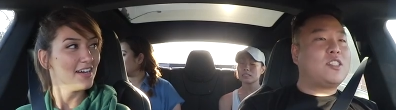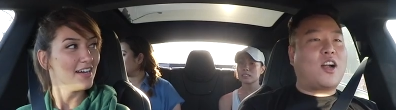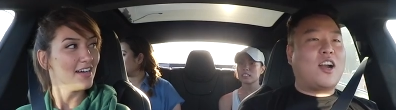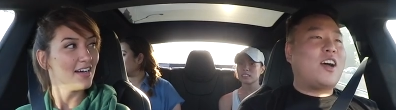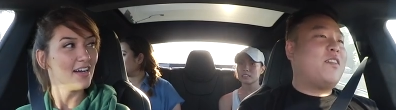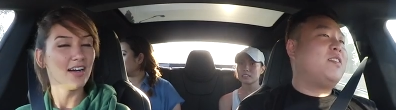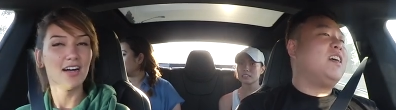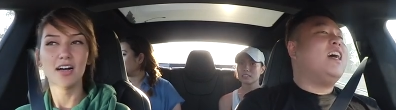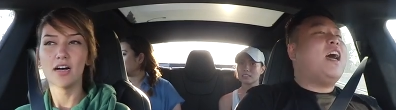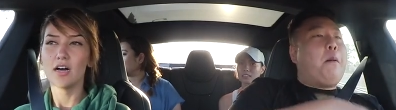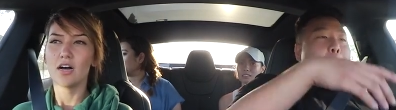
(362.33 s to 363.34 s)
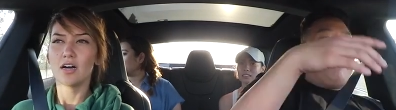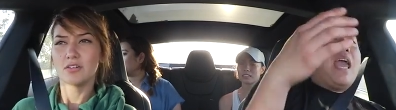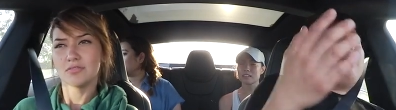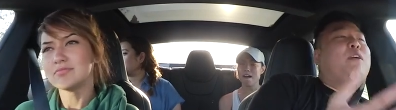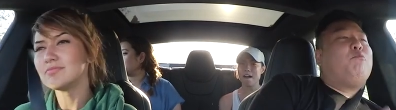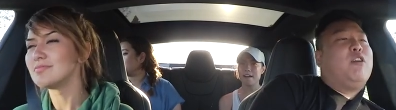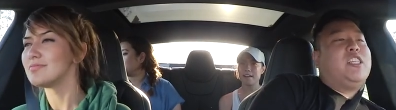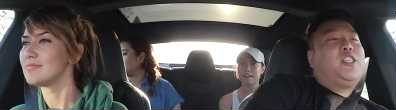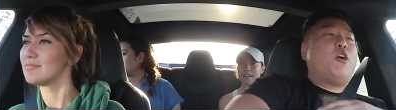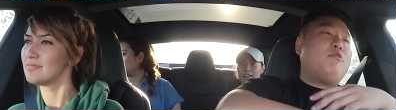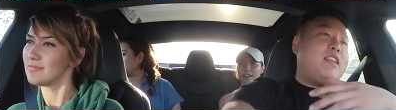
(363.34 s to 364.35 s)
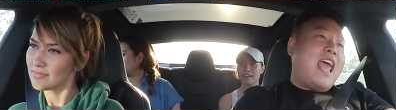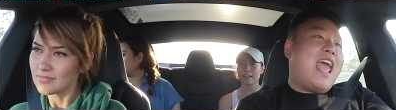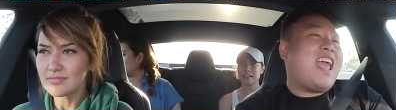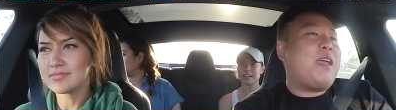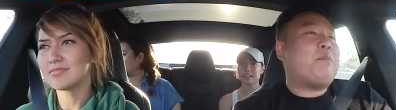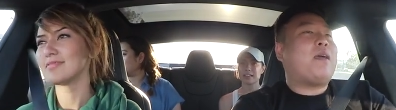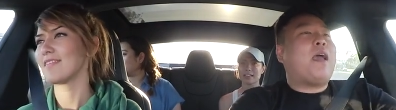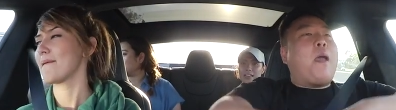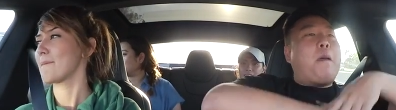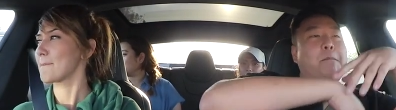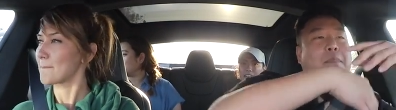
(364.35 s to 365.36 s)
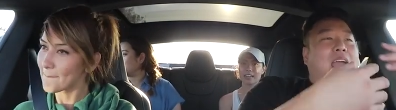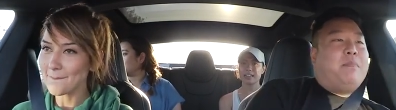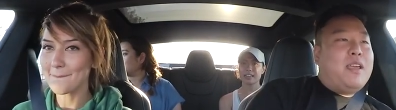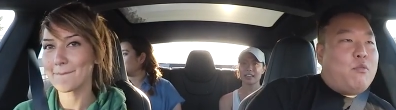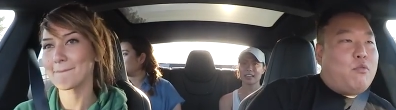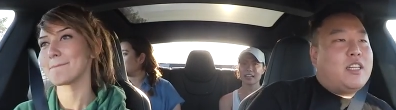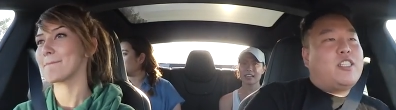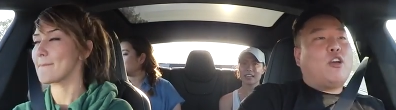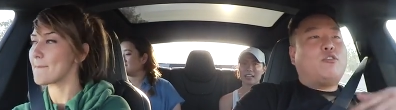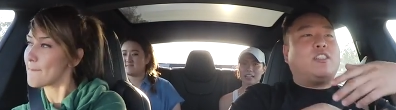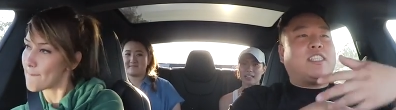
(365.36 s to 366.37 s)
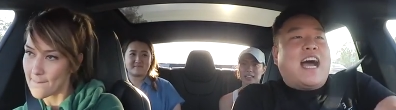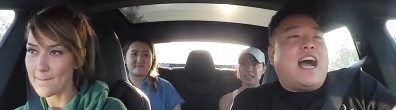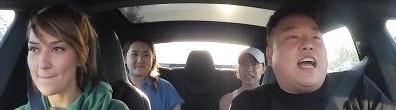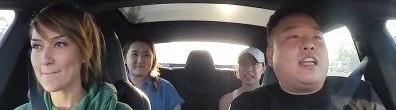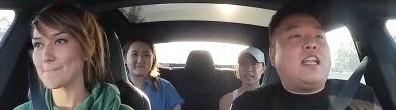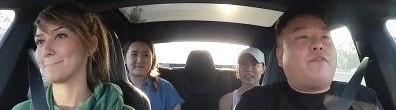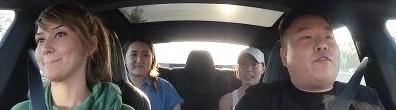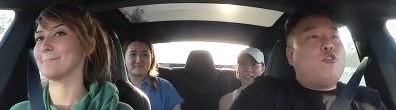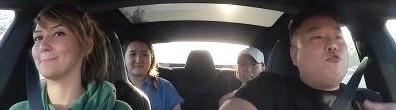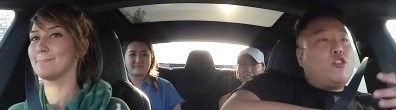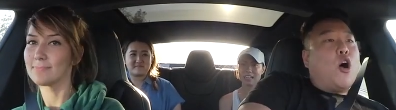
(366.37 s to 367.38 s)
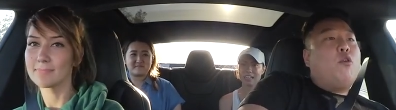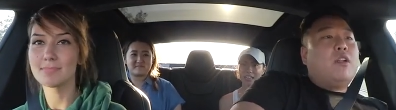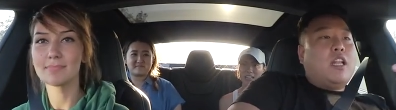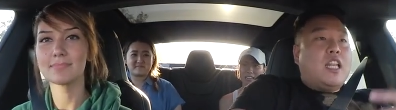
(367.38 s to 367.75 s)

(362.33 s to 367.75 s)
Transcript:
Speaker 1: start off, baby, what's your name? Baby, what's your sign? If you don't